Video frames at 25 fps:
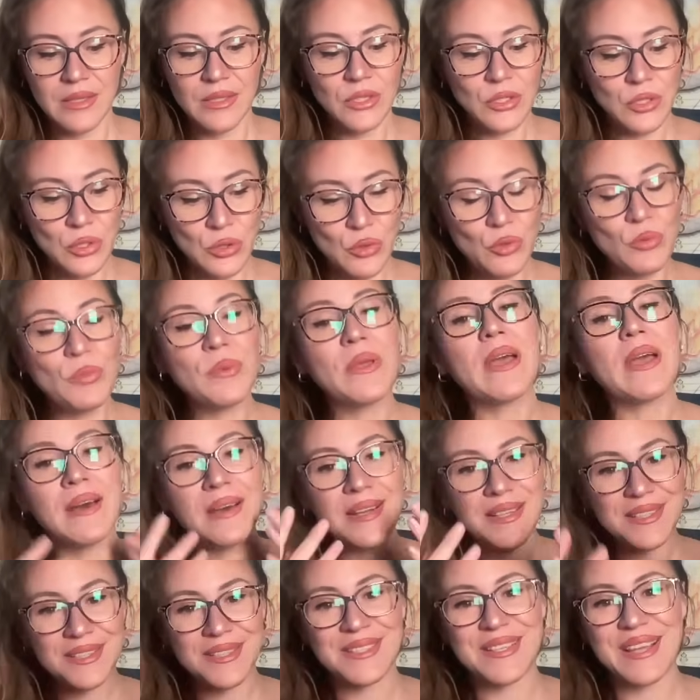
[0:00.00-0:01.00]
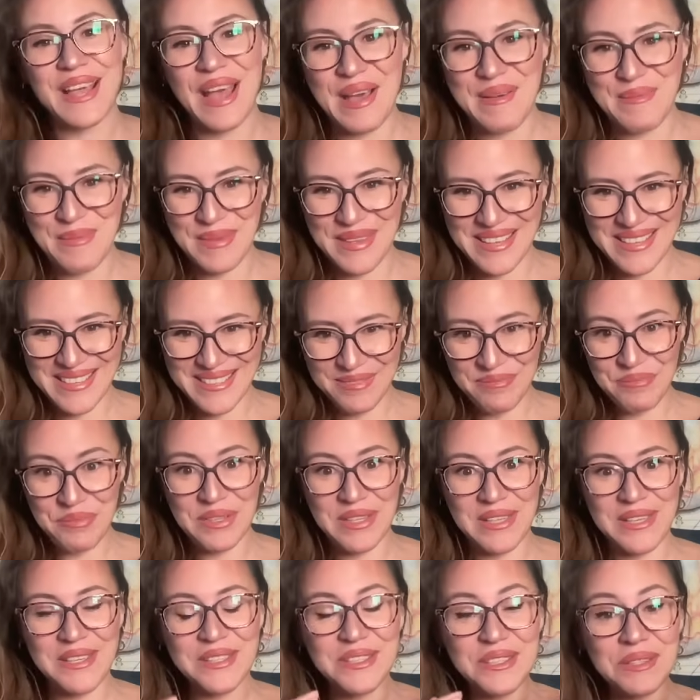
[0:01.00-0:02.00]
So it will be us coming,
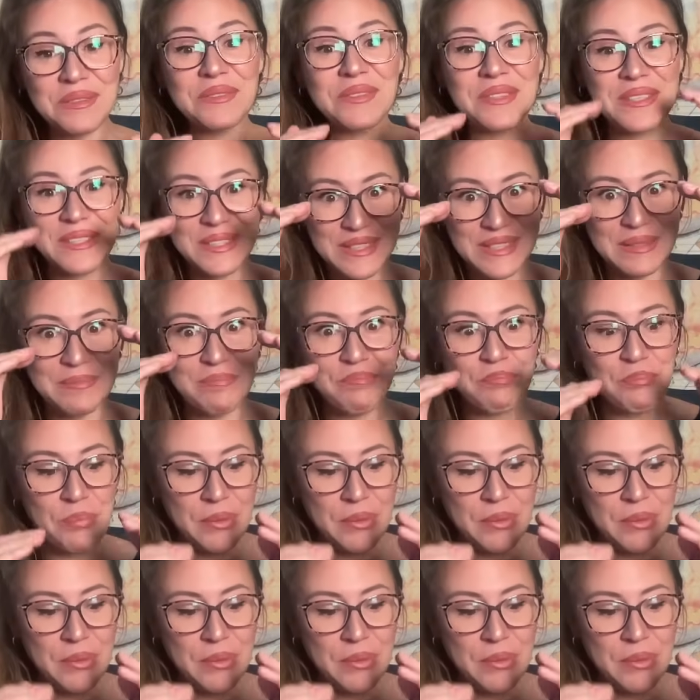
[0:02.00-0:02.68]
but there's the